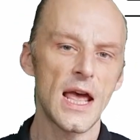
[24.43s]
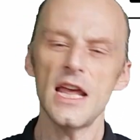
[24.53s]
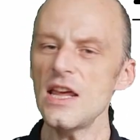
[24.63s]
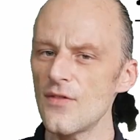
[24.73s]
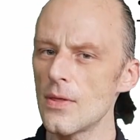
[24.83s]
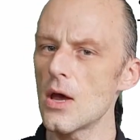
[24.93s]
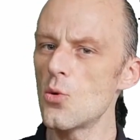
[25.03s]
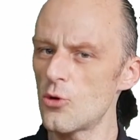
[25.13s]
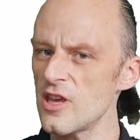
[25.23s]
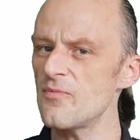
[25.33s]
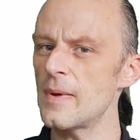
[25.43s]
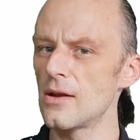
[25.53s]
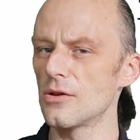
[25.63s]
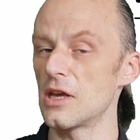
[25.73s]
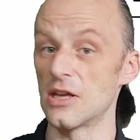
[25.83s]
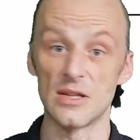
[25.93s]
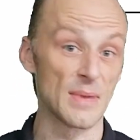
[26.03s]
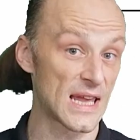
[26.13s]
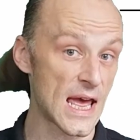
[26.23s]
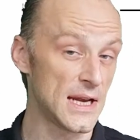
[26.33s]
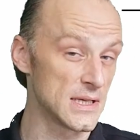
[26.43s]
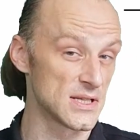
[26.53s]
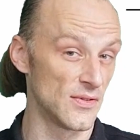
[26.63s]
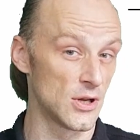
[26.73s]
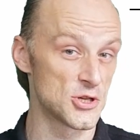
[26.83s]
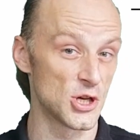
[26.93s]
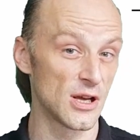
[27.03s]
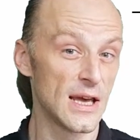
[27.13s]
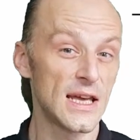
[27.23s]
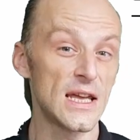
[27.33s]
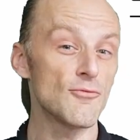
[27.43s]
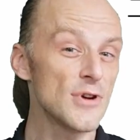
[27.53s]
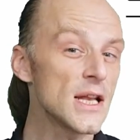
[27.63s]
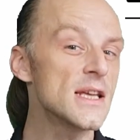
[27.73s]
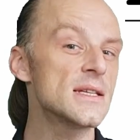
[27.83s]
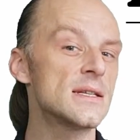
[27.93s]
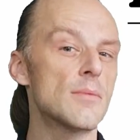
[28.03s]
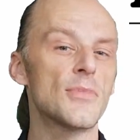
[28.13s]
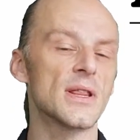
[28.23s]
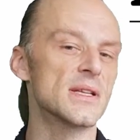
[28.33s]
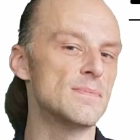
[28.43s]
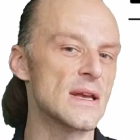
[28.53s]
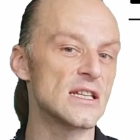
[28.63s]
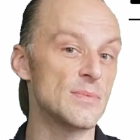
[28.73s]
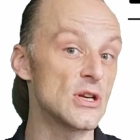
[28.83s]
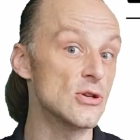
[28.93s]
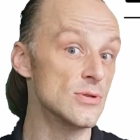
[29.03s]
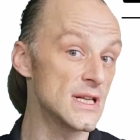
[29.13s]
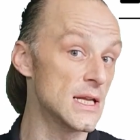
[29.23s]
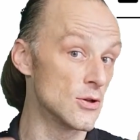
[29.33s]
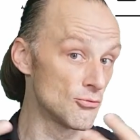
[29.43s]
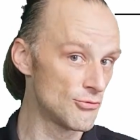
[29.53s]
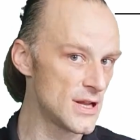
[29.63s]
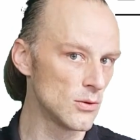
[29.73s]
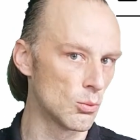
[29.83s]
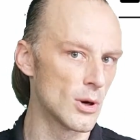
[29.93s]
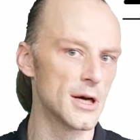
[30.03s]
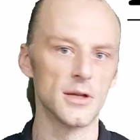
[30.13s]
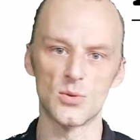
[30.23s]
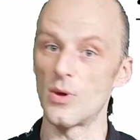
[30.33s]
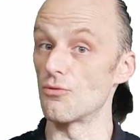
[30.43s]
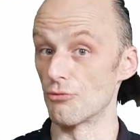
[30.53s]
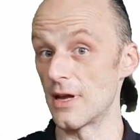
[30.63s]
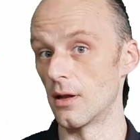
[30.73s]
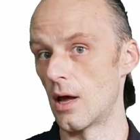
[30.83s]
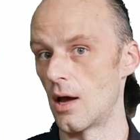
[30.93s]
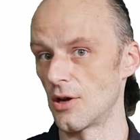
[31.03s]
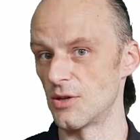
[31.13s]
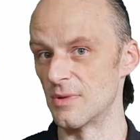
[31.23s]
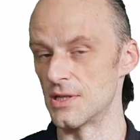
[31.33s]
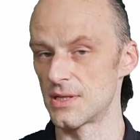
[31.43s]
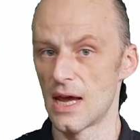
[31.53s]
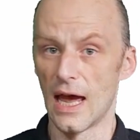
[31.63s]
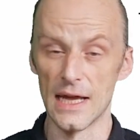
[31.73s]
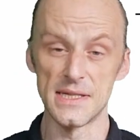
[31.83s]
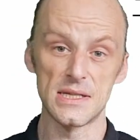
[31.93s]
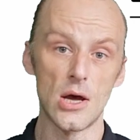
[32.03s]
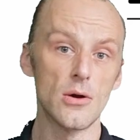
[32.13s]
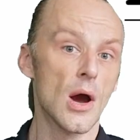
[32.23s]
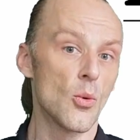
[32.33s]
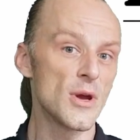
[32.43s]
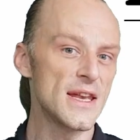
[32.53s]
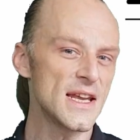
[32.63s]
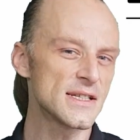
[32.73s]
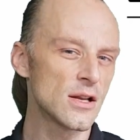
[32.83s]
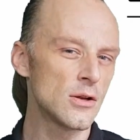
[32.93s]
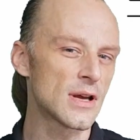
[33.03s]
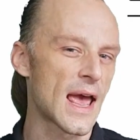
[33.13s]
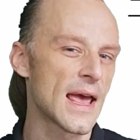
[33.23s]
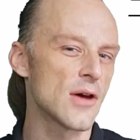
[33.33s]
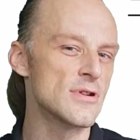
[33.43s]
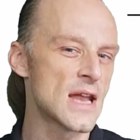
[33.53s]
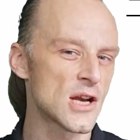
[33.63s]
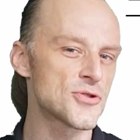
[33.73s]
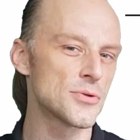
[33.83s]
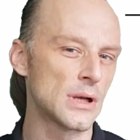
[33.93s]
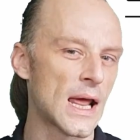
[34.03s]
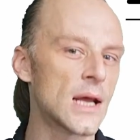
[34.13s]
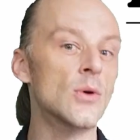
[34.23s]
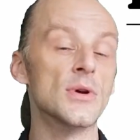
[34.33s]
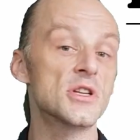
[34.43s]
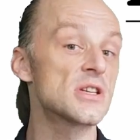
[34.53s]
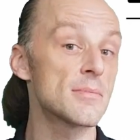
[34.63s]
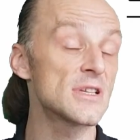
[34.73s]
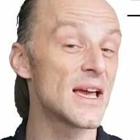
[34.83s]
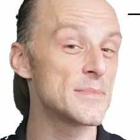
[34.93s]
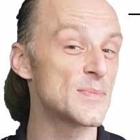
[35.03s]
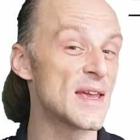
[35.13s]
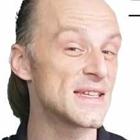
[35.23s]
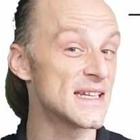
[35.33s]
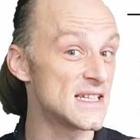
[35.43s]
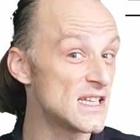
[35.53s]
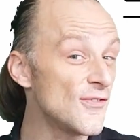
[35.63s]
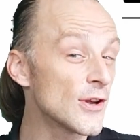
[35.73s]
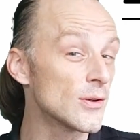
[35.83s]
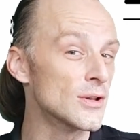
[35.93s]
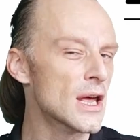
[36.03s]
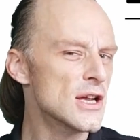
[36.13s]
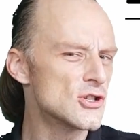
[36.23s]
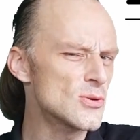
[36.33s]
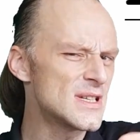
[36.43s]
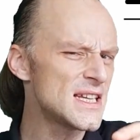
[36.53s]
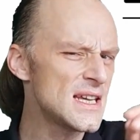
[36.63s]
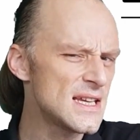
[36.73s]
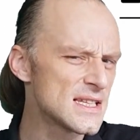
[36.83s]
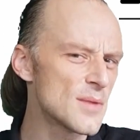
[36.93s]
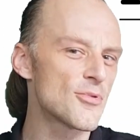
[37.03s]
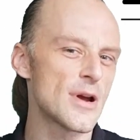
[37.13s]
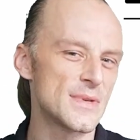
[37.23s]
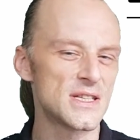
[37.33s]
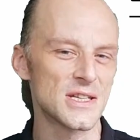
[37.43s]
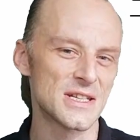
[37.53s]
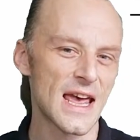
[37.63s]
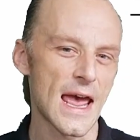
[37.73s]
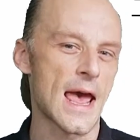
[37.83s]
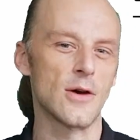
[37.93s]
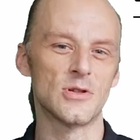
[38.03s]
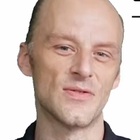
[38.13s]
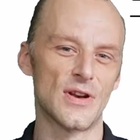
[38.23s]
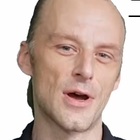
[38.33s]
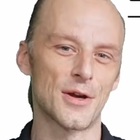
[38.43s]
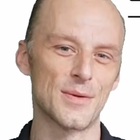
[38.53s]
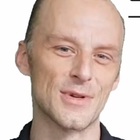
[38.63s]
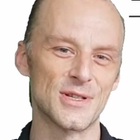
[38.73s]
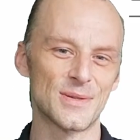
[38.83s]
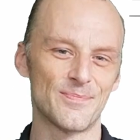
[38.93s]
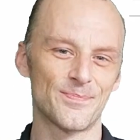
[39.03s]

Even though we've been looking at the mechanics of logic, it really is something that's meant to be used in the real world with real arguments. And so we need to look at how natural language sometimes makes it difficult to tease the premises out of an argument.